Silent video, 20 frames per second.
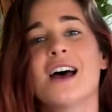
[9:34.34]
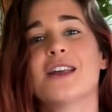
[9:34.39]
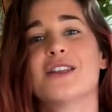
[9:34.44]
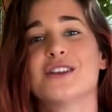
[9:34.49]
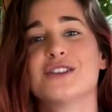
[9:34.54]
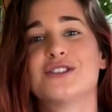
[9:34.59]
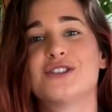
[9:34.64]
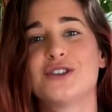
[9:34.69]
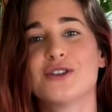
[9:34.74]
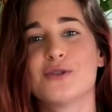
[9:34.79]

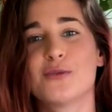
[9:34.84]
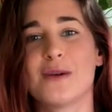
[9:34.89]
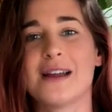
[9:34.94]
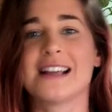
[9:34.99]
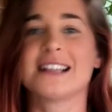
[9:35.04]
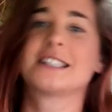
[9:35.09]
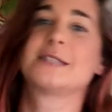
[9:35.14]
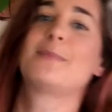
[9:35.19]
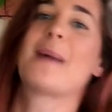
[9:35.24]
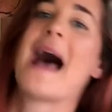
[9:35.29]
the two
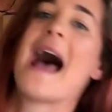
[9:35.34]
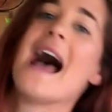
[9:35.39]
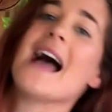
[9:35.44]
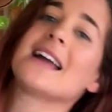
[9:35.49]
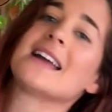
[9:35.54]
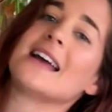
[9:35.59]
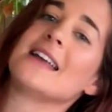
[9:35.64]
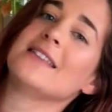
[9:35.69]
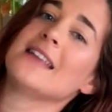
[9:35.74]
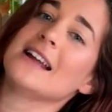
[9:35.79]
wings
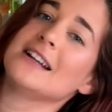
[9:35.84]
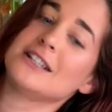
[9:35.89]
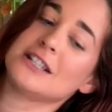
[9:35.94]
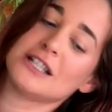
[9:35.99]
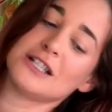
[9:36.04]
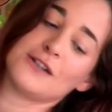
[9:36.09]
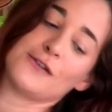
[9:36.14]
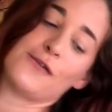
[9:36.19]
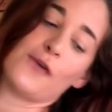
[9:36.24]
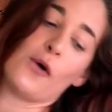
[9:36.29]
back, and then
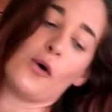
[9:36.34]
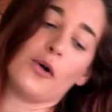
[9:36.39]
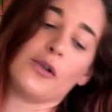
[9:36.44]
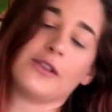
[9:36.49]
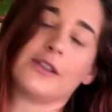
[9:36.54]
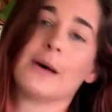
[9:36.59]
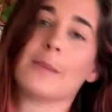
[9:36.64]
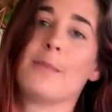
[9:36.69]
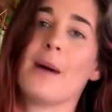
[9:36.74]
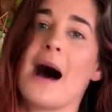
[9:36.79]
just
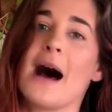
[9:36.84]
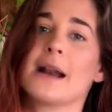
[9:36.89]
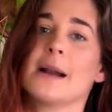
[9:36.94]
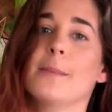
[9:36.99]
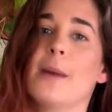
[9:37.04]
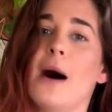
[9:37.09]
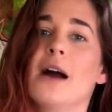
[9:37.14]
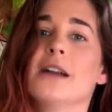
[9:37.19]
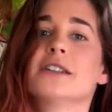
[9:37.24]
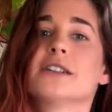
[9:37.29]
fold the
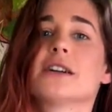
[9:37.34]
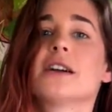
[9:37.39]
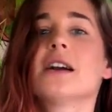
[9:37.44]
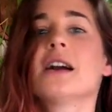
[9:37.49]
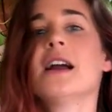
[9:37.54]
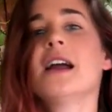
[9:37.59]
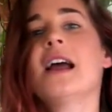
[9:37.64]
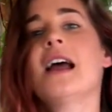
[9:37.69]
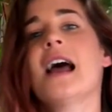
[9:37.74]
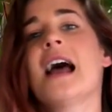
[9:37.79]
bottom under,
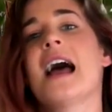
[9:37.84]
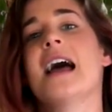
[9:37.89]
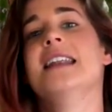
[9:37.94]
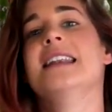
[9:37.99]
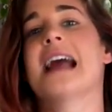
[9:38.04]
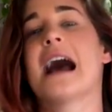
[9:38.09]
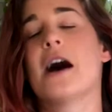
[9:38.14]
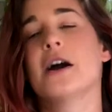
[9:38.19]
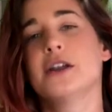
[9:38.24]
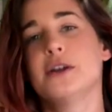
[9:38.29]
and
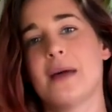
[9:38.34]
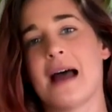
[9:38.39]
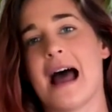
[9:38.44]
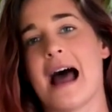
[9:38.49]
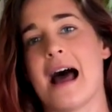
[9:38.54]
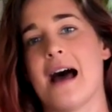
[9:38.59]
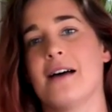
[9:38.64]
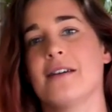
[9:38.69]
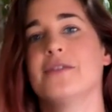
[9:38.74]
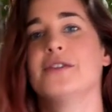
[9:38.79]
now you
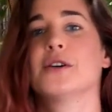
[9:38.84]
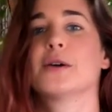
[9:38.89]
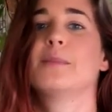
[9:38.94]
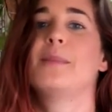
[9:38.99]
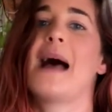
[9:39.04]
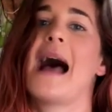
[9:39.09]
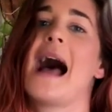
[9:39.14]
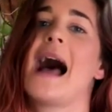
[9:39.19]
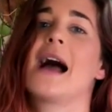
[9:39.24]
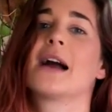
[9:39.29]
have your
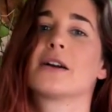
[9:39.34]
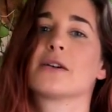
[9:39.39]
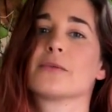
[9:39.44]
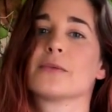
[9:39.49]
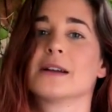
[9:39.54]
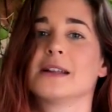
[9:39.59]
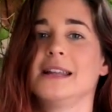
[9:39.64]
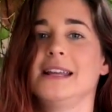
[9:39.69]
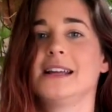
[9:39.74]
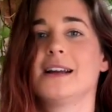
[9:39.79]
bag
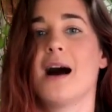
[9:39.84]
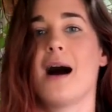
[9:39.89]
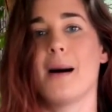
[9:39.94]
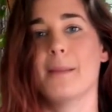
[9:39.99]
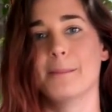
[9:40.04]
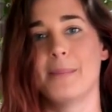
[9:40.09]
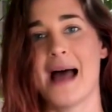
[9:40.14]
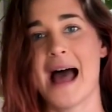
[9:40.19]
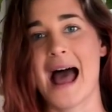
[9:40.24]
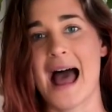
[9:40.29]
really
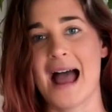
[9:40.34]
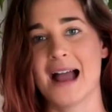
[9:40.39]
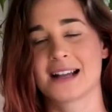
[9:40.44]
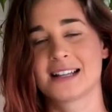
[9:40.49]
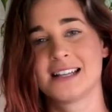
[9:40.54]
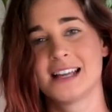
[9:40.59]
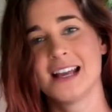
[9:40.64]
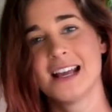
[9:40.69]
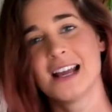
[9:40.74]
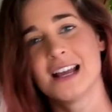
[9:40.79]

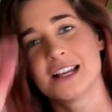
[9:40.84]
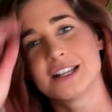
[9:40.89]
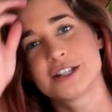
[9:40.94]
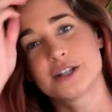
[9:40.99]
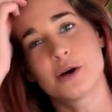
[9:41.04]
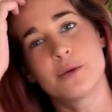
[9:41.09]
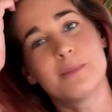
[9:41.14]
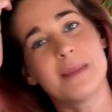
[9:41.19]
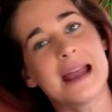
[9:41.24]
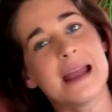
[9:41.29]
compact.
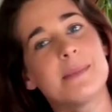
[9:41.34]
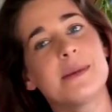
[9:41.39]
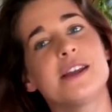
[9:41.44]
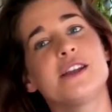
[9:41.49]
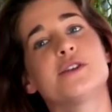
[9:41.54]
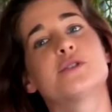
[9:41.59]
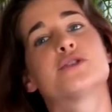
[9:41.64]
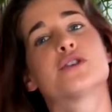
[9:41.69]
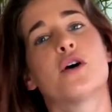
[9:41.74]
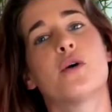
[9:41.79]
So maybe
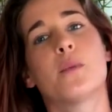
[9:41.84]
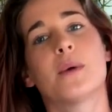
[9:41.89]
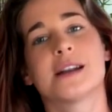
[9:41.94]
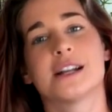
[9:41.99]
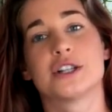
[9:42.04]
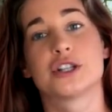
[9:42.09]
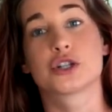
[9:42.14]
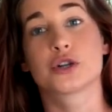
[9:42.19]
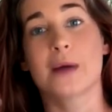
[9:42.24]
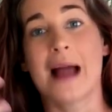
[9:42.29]
you don't want
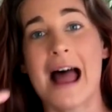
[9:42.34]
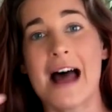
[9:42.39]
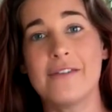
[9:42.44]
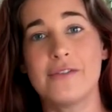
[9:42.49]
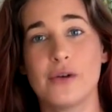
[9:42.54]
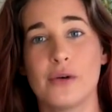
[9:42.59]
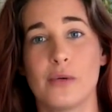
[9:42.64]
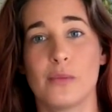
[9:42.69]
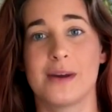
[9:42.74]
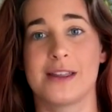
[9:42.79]
to
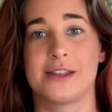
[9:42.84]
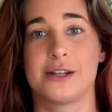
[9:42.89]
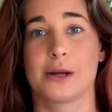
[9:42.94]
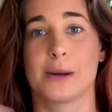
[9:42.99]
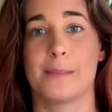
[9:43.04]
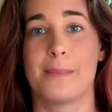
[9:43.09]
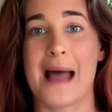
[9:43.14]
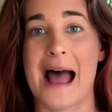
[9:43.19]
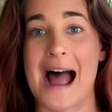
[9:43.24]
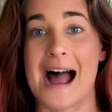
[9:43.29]
travel with
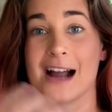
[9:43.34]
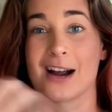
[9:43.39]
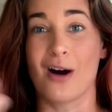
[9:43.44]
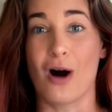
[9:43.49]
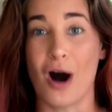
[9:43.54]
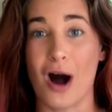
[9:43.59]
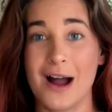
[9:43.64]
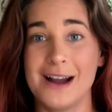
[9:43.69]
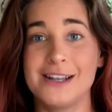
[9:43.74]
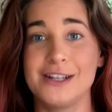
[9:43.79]
your bag
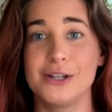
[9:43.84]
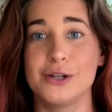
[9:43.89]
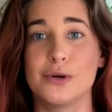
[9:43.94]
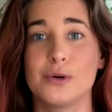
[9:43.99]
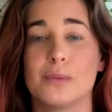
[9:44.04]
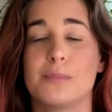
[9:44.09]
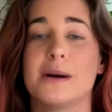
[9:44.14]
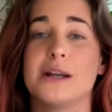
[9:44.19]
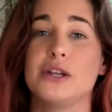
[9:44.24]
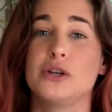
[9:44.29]
on
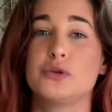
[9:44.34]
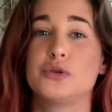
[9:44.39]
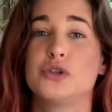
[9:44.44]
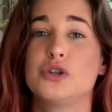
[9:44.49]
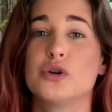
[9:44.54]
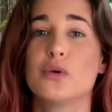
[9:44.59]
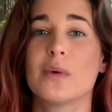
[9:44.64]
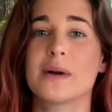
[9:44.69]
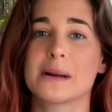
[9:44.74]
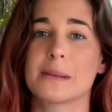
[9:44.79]
you, but you
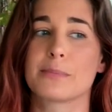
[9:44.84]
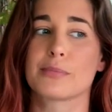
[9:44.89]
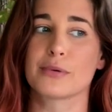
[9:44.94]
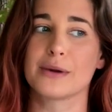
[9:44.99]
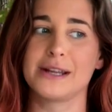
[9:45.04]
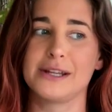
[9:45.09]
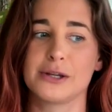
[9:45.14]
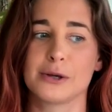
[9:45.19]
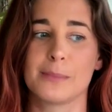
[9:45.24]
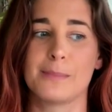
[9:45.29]
do want to
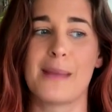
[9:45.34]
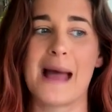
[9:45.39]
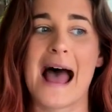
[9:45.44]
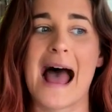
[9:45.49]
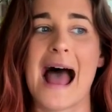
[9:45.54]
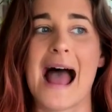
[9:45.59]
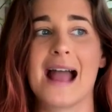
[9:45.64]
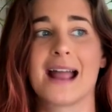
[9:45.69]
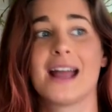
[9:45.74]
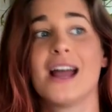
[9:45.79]
bring your
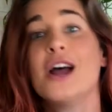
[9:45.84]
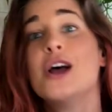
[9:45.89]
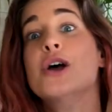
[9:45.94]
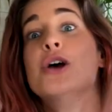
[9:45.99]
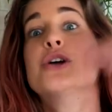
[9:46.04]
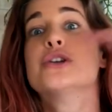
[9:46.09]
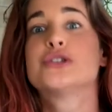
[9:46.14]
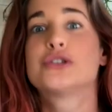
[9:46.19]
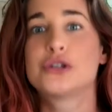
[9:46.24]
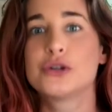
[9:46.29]
bag
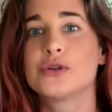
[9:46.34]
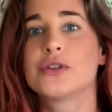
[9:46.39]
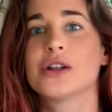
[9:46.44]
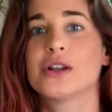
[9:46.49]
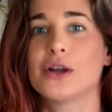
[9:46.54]
to the